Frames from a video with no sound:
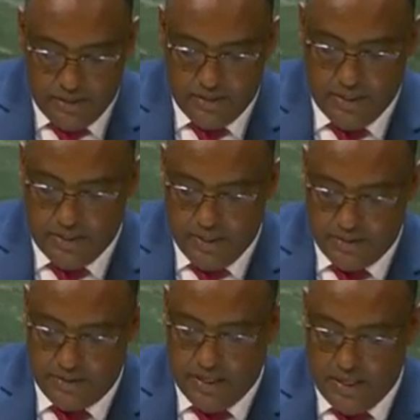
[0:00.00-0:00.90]
This
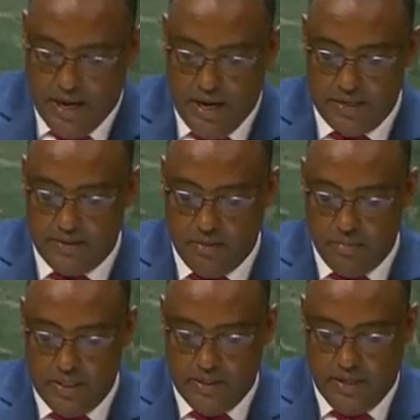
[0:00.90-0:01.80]
year's General
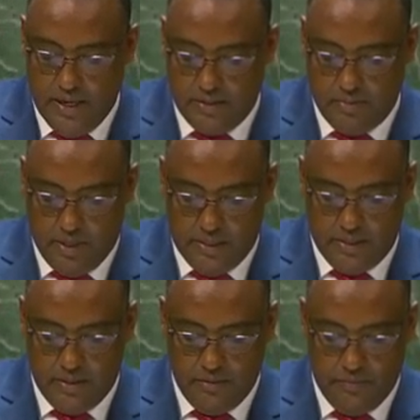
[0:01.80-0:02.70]
Assembly takes
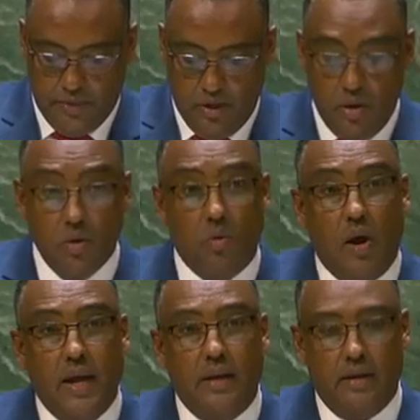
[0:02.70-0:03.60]
place
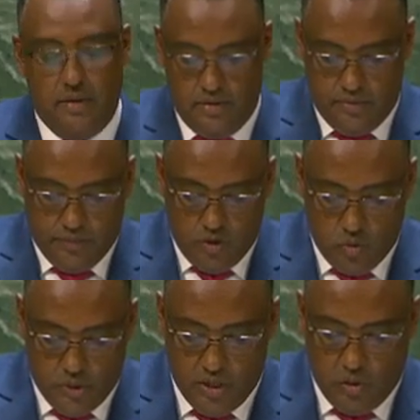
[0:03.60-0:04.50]
while
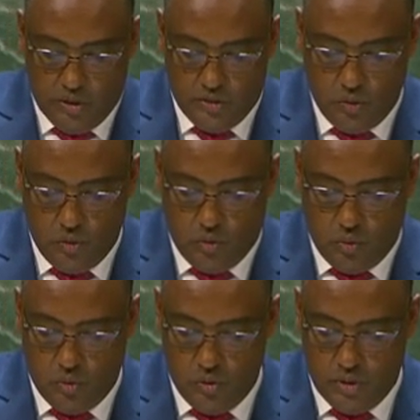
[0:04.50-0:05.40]
we continue
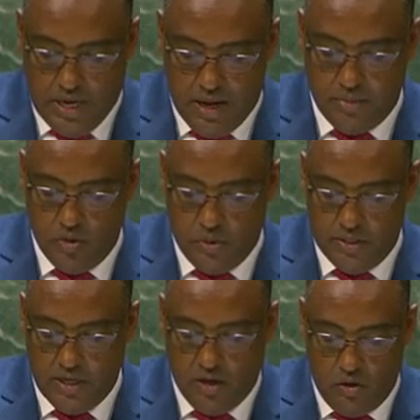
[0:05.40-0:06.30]
to grapple
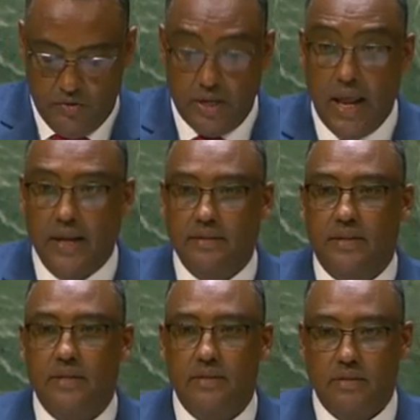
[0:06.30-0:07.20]
with the
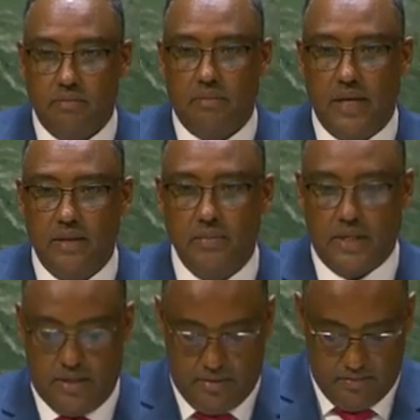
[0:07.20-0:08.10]
COVID-19
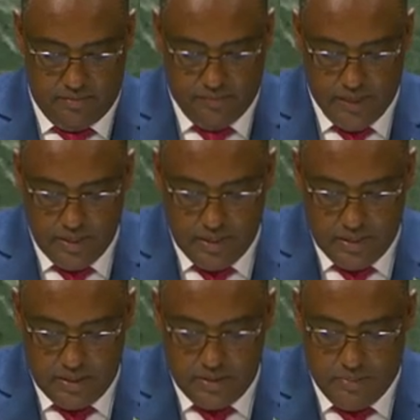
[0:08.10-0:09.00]
pandemic.
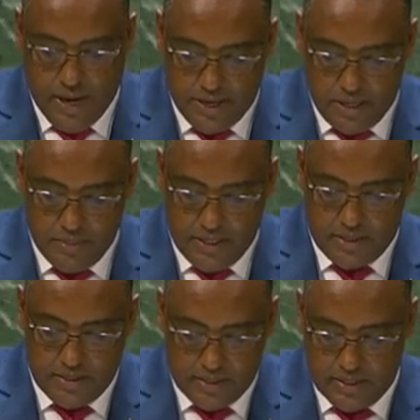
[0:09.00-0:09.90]
The pandemic
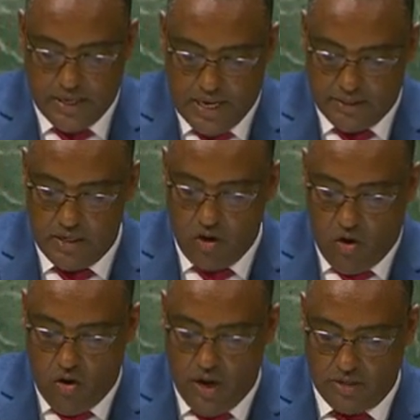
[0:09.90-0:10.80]
rattled
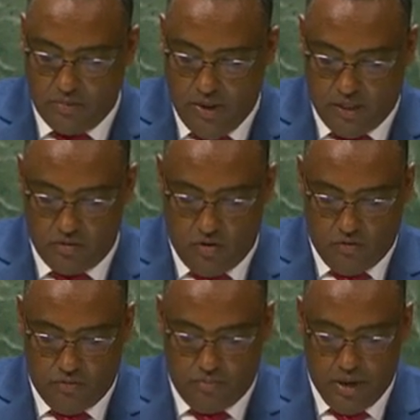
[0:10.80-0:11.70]
all aspects
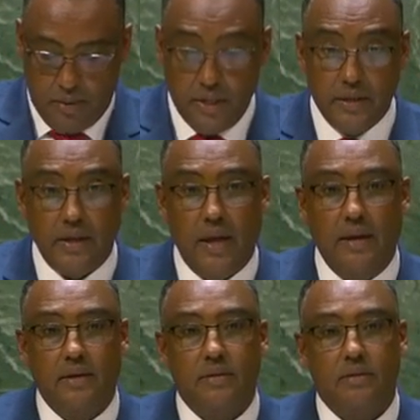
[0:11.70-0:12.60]
of public
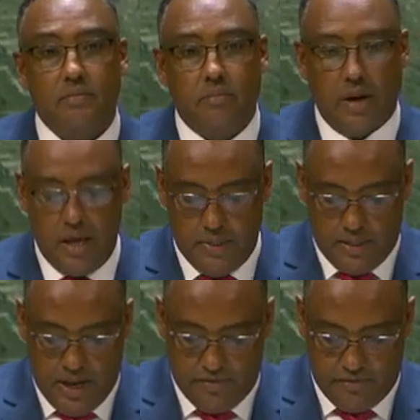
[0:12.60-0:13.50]
and
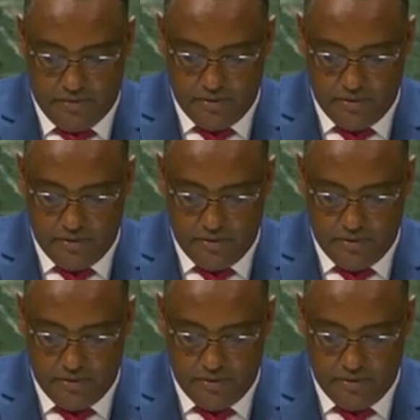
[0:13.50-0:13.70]
private life.